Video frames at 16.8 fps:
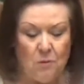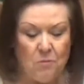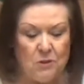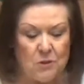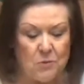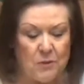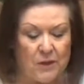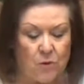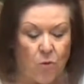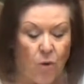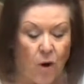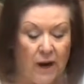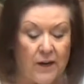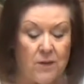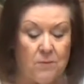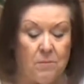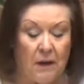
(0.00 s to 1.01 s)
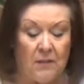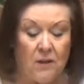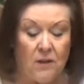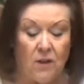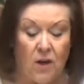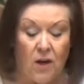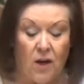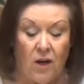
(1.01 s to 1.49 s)
What was required by the
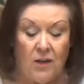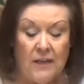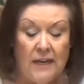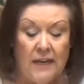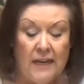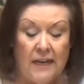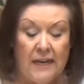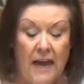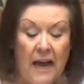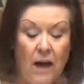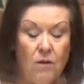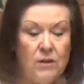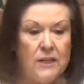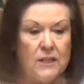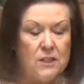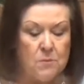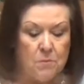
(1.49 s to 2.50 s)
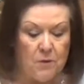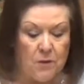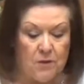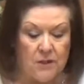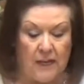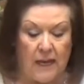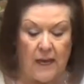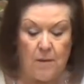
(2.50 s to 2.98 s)
law and how his
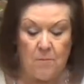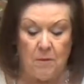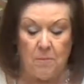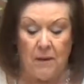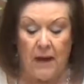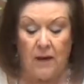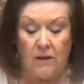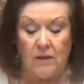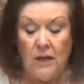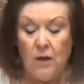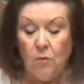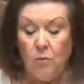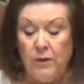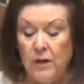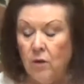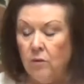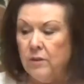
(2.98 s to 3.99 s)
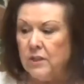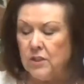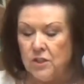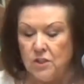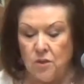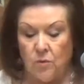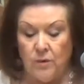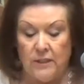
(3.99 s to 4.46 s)
birth came about? We know
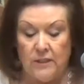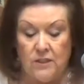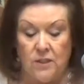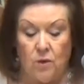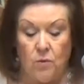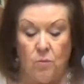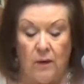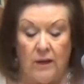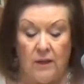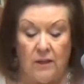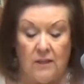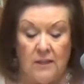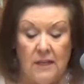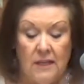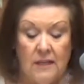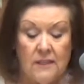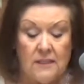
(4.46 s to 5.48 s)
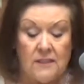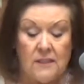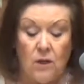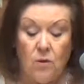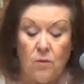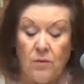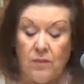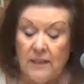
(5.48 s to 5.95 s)
this story so well.
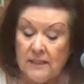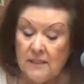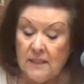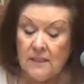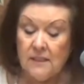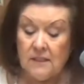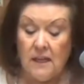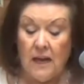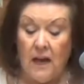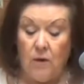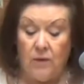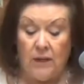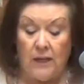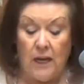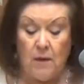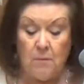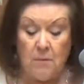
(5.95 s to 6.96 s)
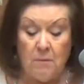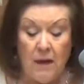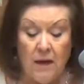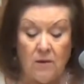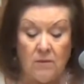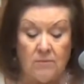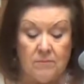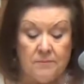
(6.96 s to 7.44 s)
So this is how it came
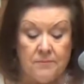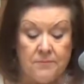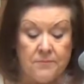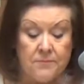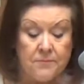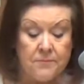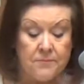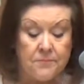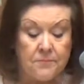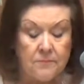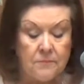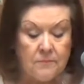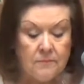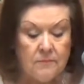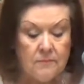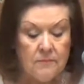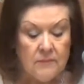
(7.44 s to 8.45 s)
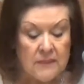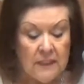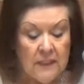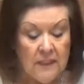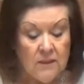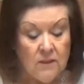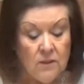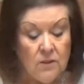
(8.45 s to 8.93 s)
about.
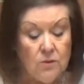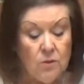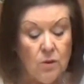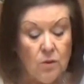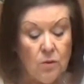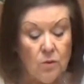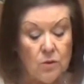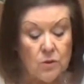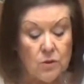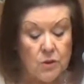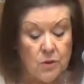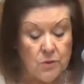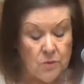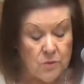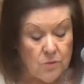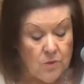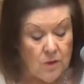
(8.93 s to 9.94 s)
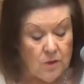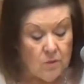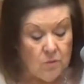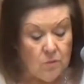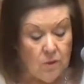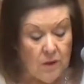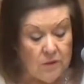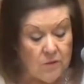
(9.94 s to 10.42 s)
In Luke 2
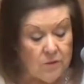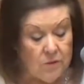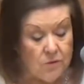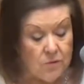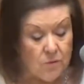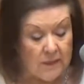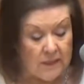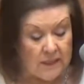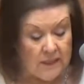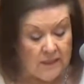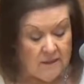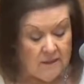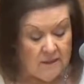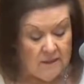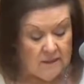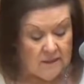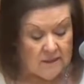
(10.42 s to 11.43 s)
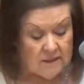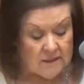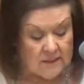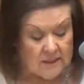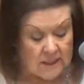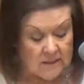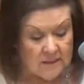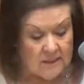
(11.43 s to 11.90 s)
1 through 20, it
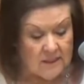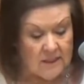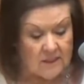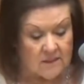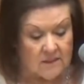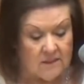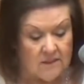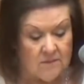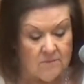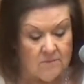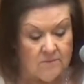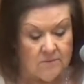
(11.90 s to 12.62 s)
says this.